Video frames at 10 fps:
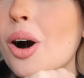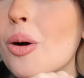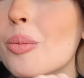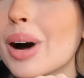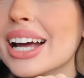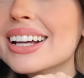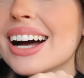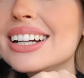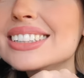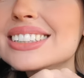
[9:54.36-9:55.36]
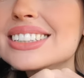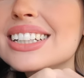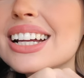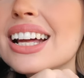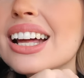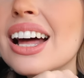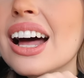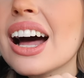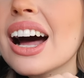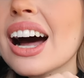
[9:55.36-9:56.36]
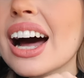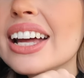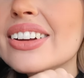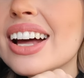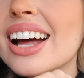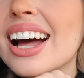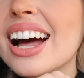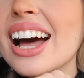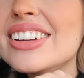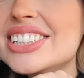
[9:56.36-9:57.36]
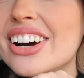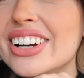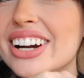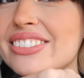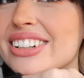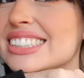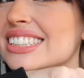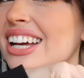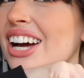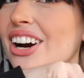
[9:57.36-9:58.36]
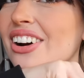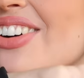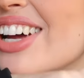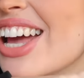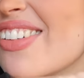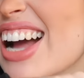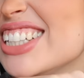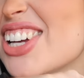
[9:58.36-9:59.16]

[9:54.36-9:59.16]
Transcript: Oh my gosh. I'm I'm so nervous. What am I